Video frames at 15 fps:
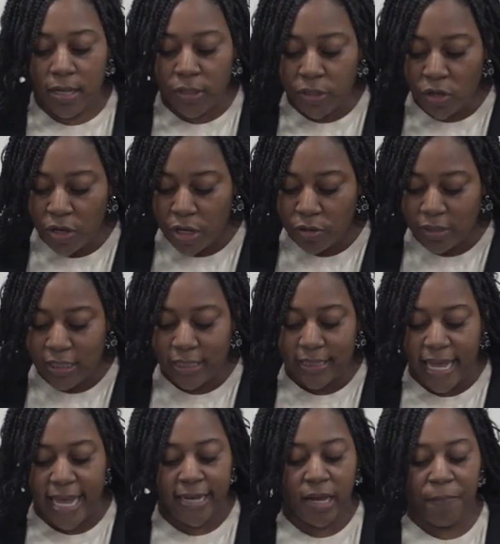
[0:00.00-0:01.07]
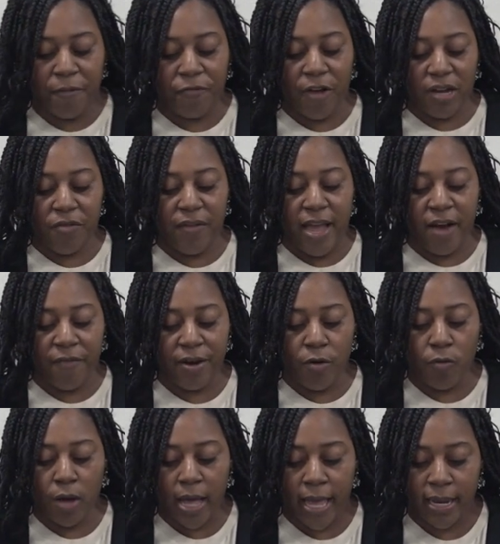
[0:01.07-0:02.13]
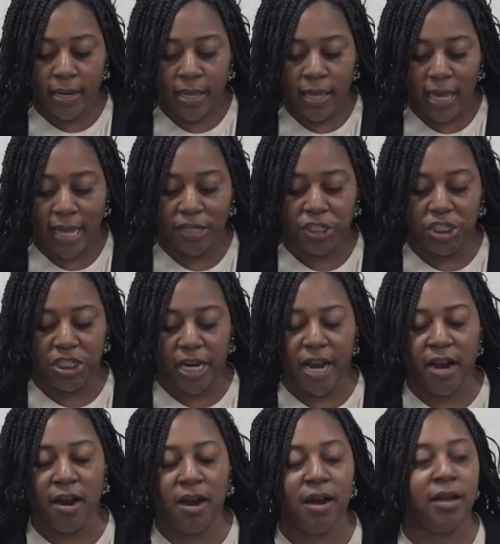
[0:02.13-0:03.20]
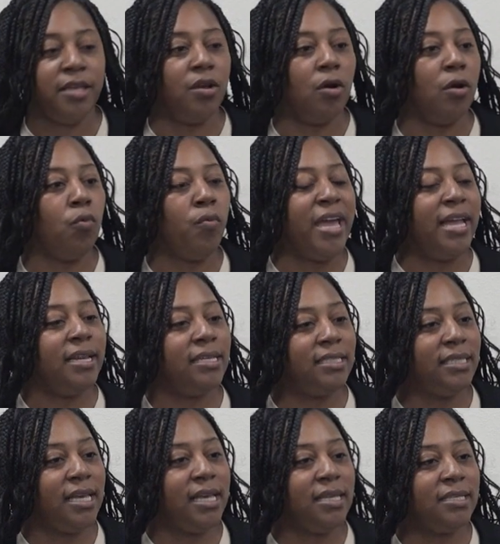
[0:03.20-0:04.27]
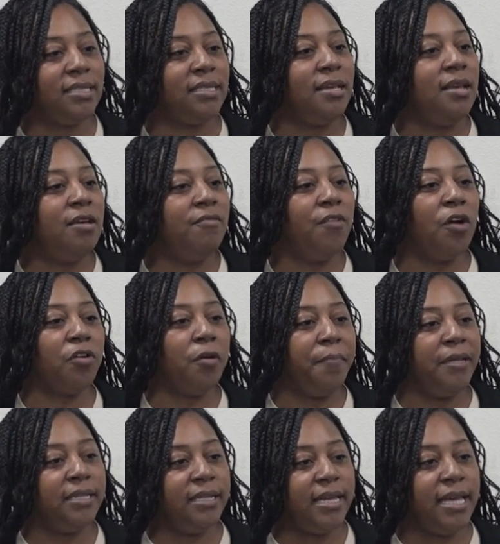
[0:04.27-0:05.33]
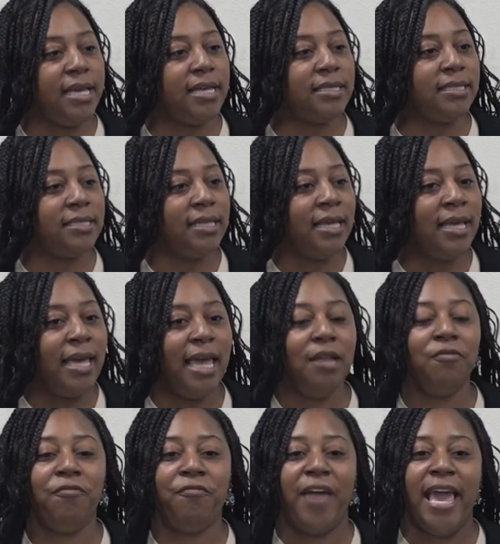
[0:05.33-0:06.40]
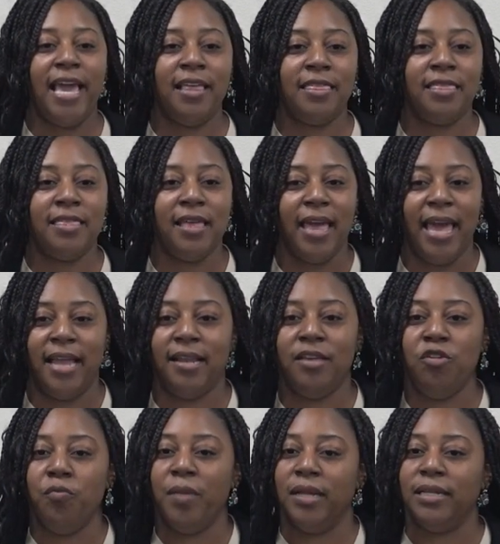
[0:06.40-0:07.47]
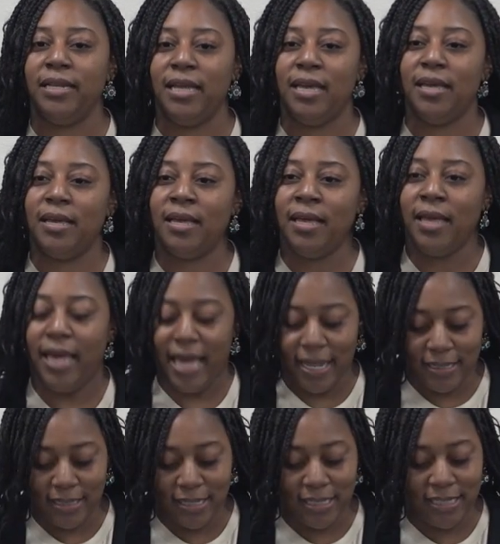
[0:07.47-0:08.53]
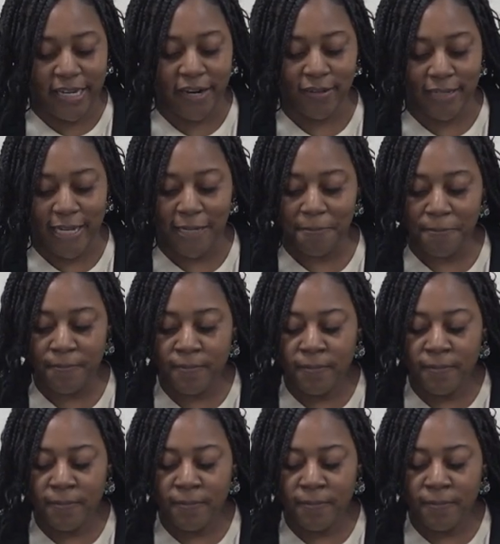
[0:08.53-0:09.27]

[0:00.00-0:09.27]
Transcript: Do you stand up in front of everyone and share your weaknesses, vulnerabilities, in faith and humility and sincerely?